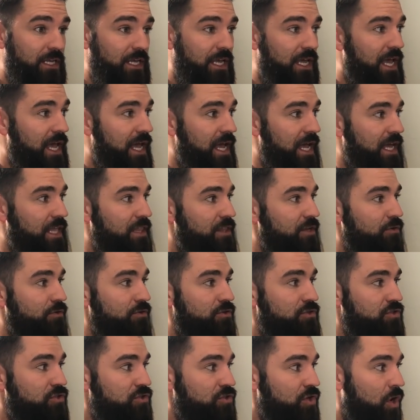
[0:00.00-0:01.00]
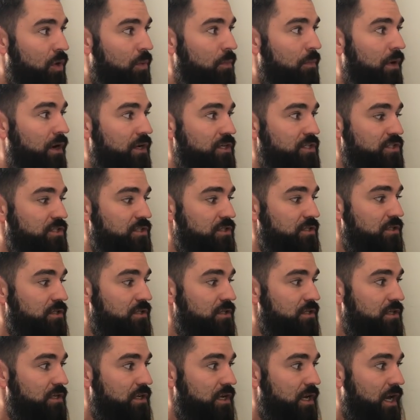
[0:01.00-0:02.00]
Yeah. And there was so much,
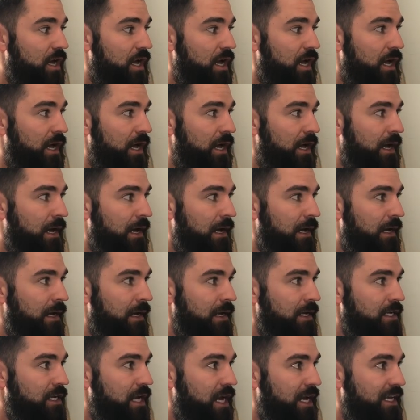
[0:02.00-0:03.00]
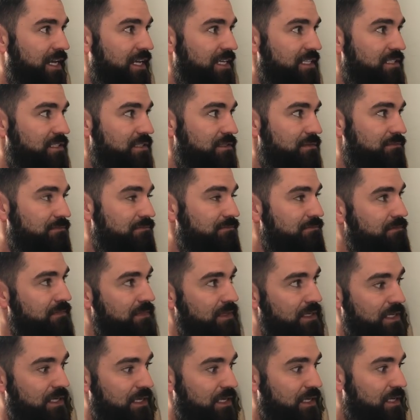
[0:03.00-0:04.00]
uh, I guess,
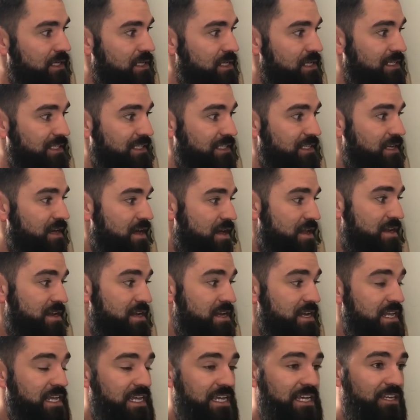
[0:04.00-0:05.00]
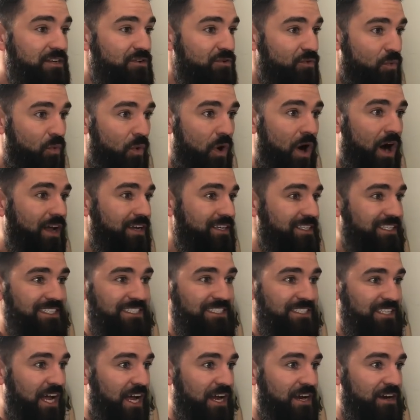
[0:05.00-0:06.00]
it, need, want,
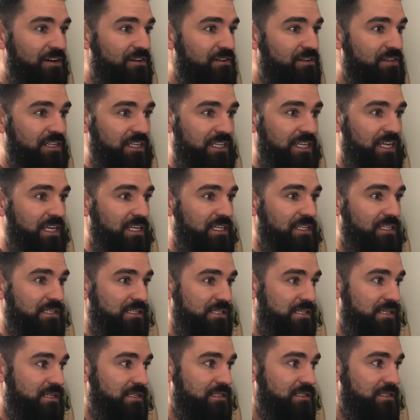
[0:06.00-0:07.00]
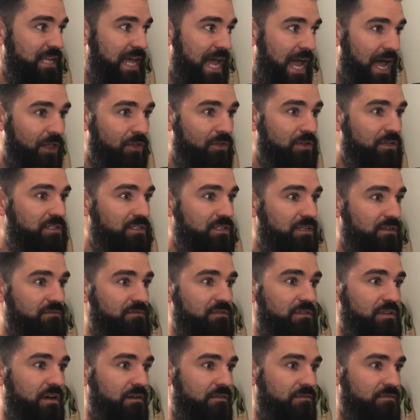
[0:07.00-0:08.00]
desire to get talent
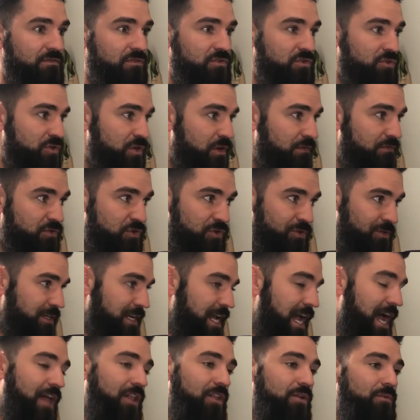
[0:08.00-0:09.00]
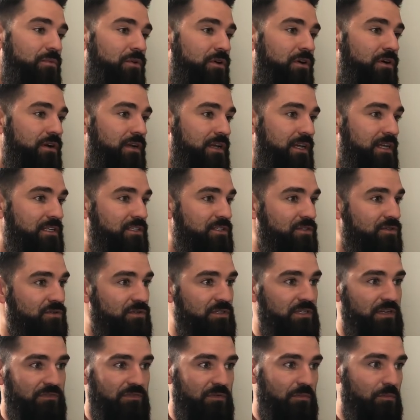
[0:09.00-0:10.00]
of, of, of your caliber into
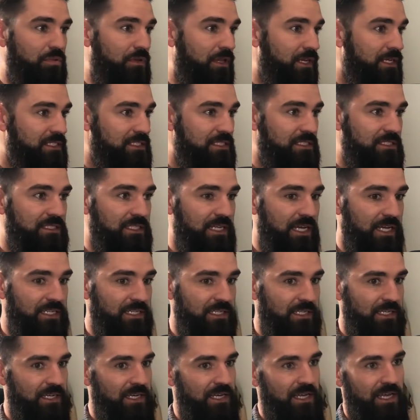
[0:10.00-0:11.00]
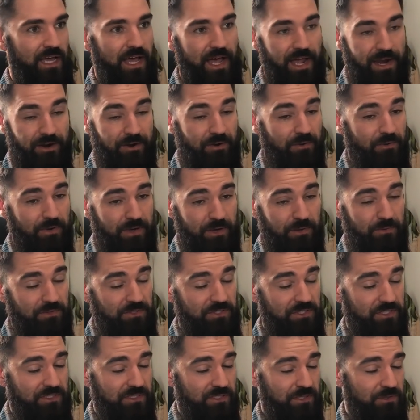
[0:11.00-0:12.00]
different places that, I don't know, it
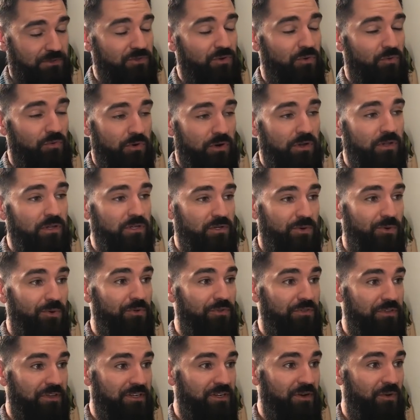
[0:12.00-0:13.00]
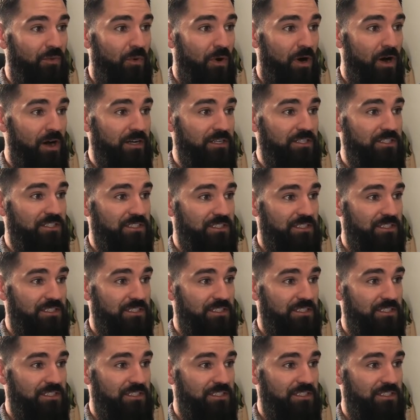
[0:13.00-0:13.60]
was just, it was a really cool thing to watch.